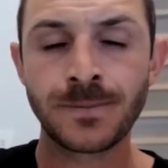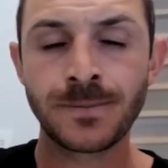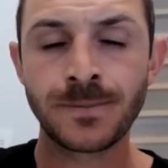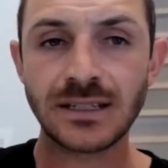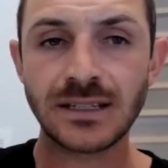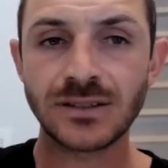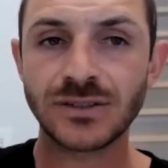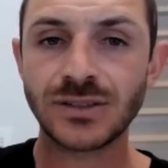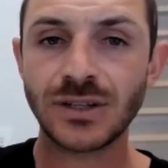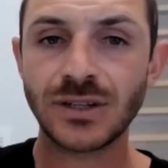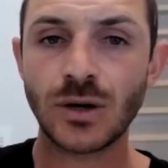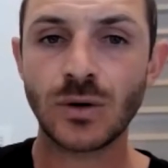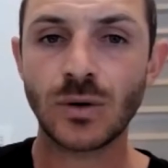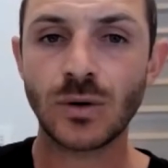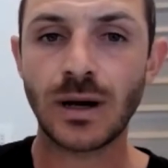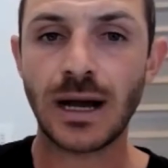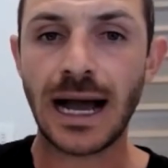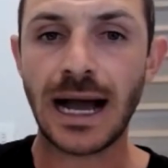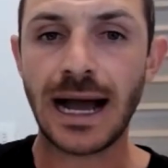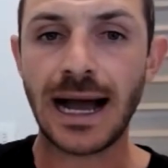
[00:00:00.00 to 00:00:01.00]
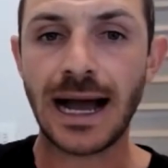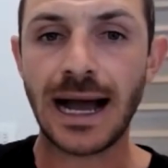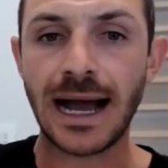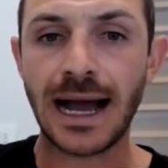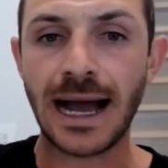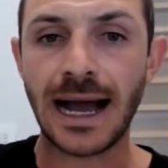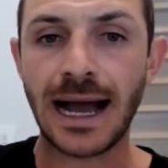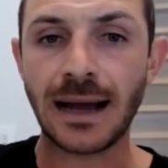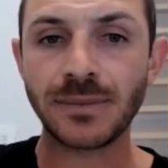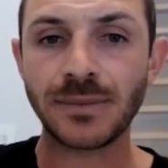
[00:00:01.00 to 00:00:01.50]
And so
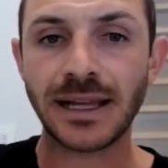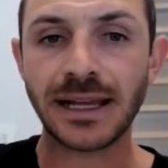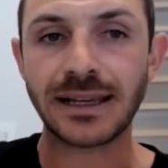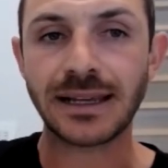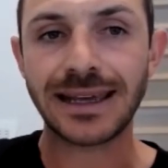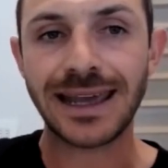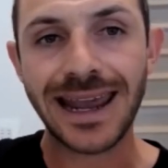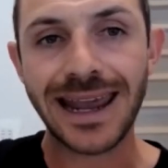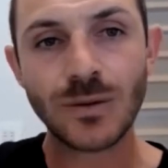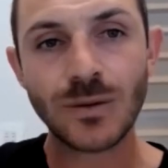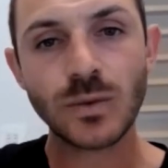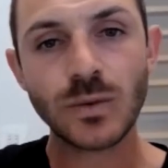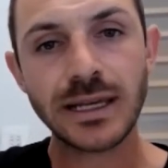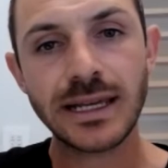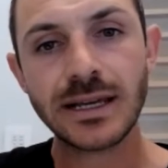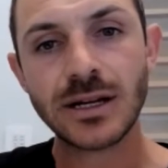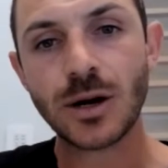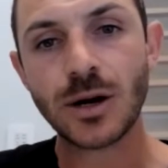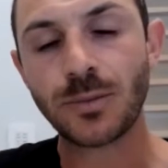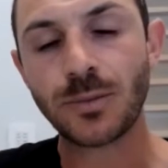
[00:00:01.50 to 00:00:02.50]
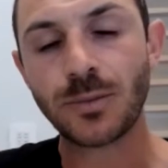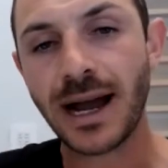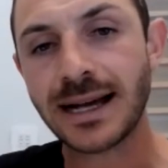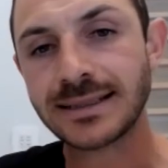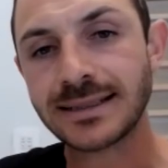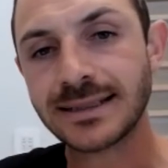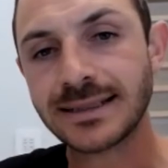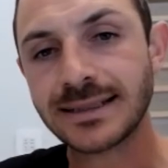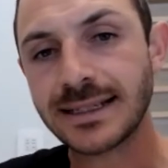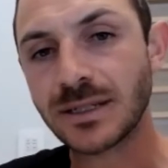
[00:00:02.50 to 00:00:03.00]
I'm like, can we get our
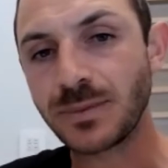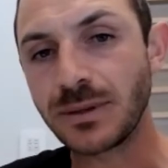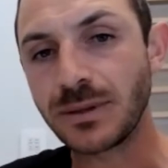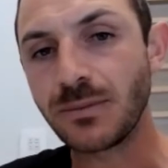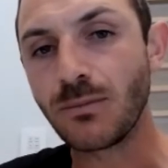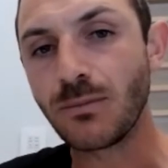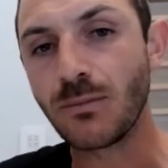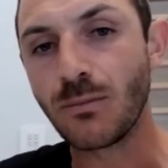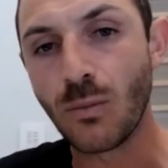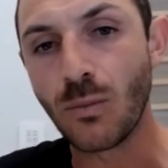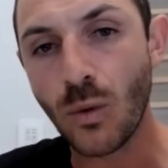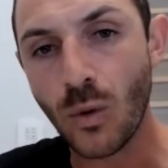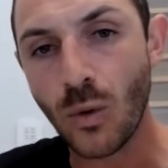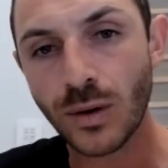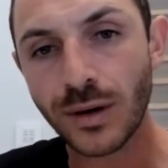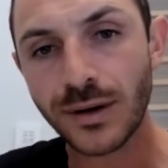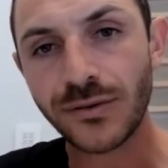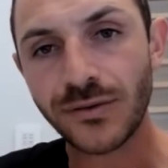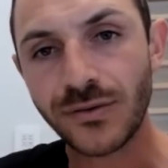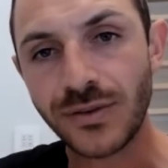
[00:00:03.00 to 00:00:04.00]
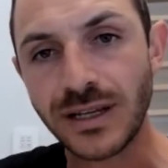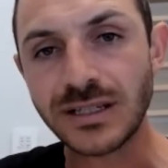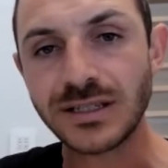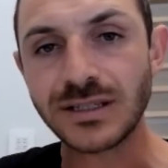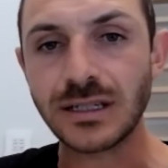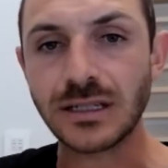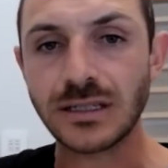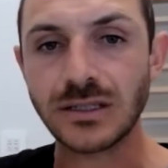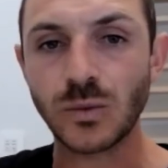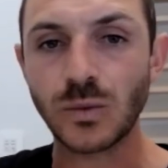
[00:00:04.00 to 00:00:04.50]
process to be more
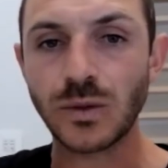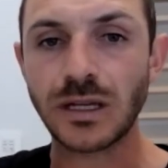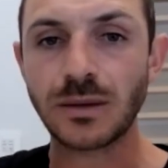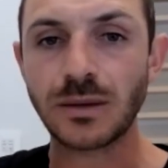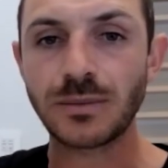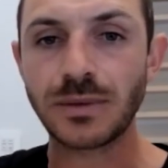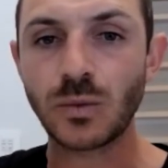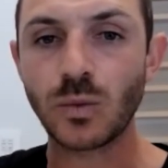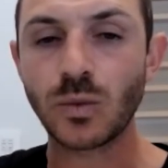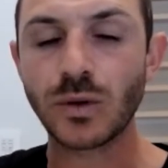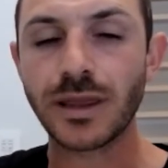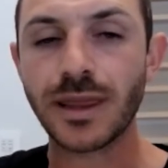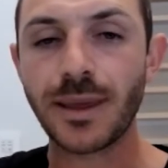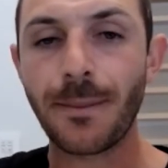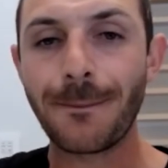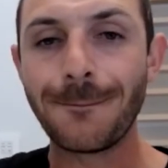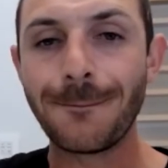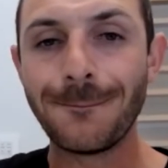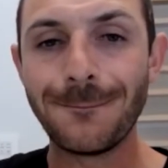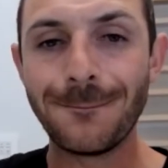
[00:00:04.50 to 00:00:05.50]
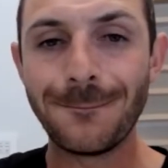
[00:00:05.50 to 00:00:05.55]
efficient so we can be one of the